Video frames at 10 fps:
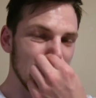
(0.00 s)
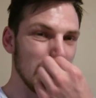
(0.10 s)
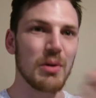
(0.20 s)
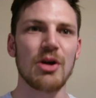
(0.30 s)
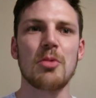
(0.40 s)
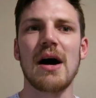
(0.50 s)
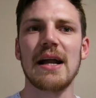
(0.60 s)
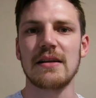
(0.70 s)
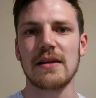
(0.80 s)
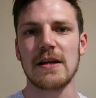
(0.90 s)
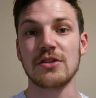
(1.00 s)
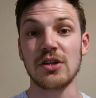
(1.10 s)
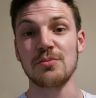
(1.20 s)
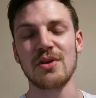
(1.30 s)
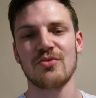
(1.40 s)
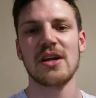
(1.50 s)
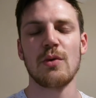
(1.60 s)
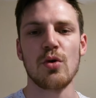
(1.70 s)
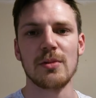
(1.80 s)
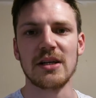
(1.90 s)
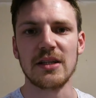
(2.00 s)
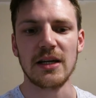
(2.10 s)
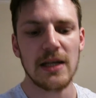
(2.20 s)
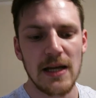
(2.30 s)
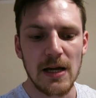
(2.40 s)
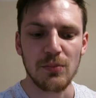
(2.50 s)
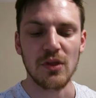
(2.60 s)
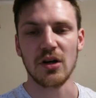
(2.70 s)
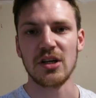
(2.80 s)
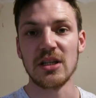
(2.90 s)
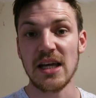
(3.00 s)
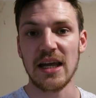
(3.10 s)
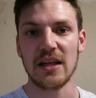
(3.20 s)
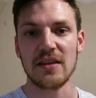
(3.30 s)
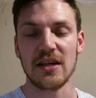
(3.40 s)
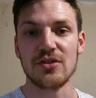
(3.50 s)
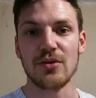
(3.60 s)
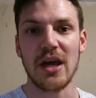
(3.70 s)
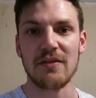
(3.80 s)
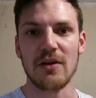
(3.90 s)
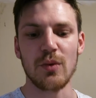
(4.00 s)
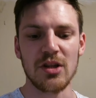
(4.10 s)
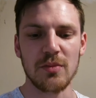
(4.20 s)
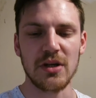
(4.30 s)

Now bear in mind, it's going to be really warm out there. I'm not going to take anything too heavy with